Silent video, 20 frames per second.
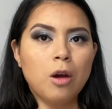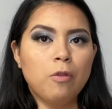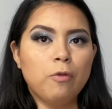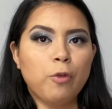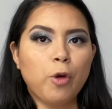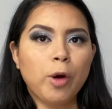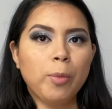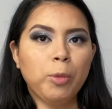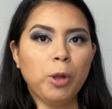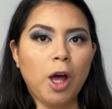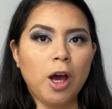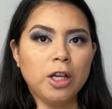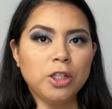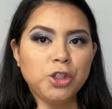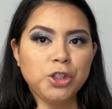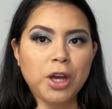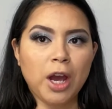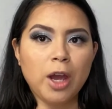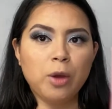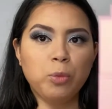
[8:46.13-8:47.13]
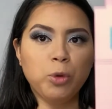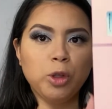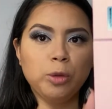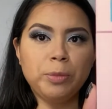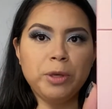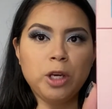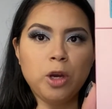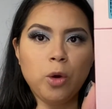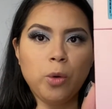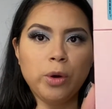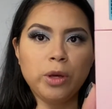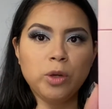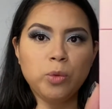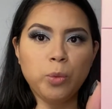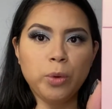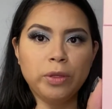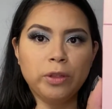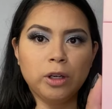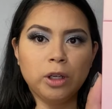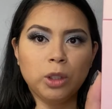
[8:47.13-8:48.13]
For blush, I will be going
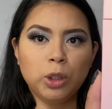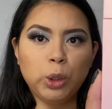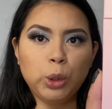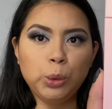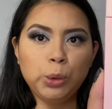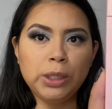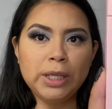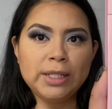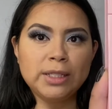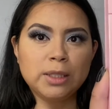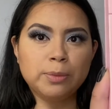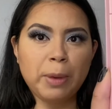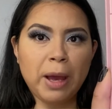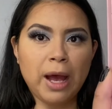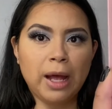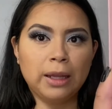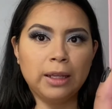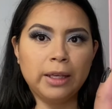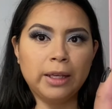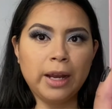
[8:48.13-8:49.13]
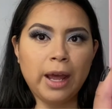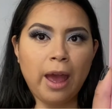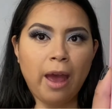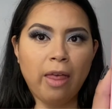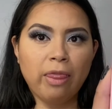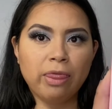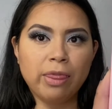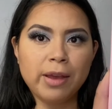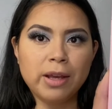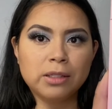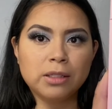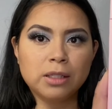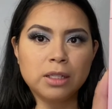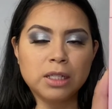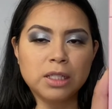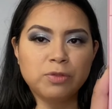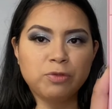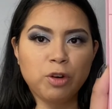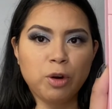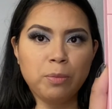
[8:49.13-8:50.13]
with the Clueless palette, and this
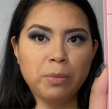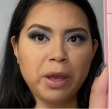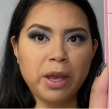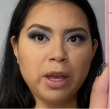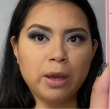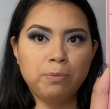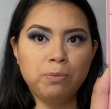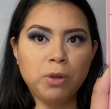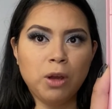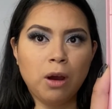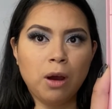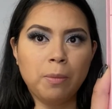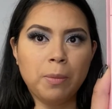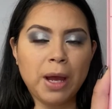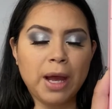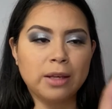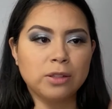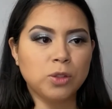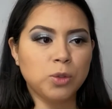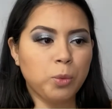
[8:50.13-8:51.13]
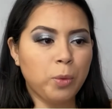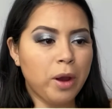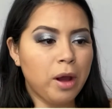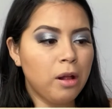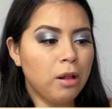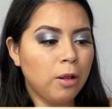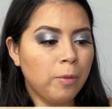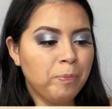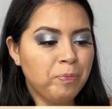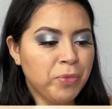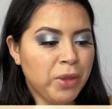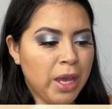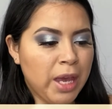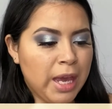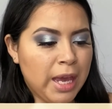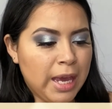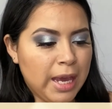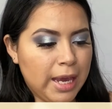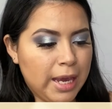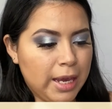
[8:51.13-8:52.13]
is from Hipdot as well.
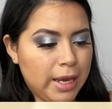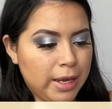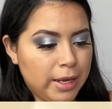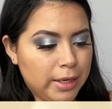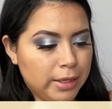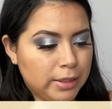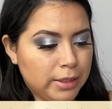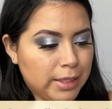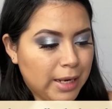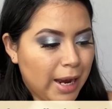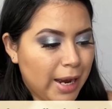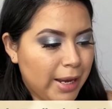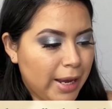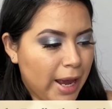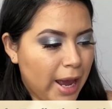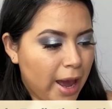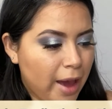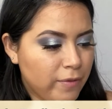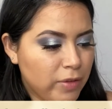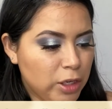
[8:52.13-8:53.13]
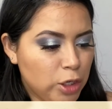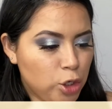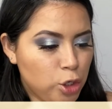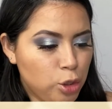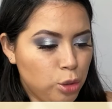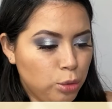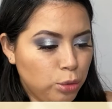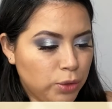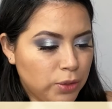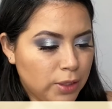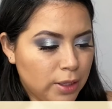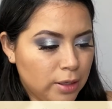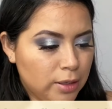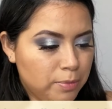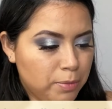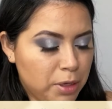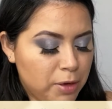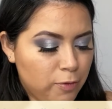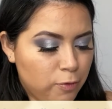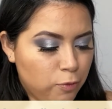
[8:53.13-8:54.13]
And I haven't used
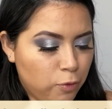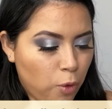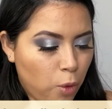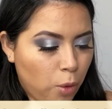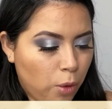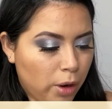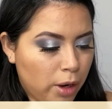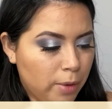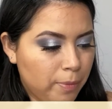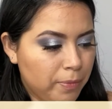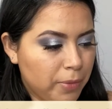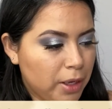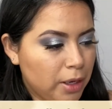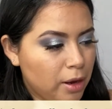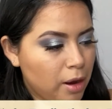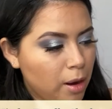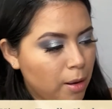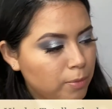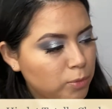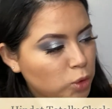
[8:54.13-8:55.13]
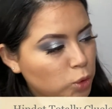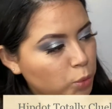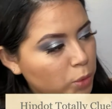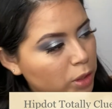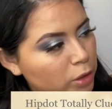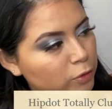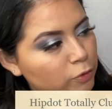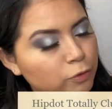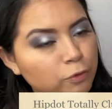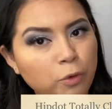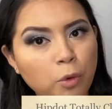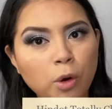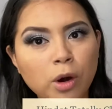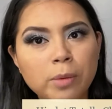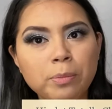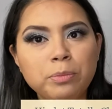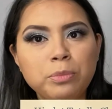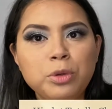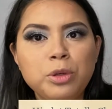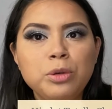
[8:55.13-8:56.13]
it before. It comes with four
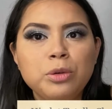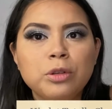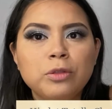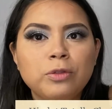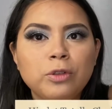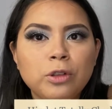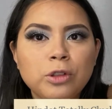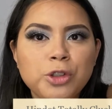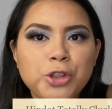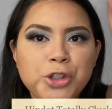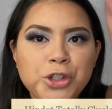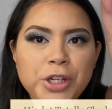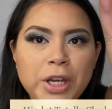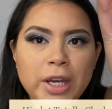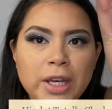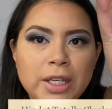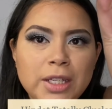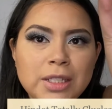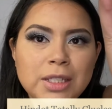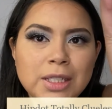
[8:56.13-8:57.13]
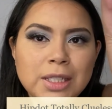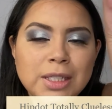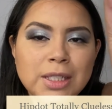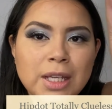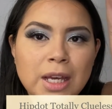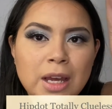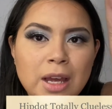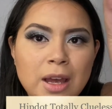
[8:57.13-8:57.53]
beautiful shades.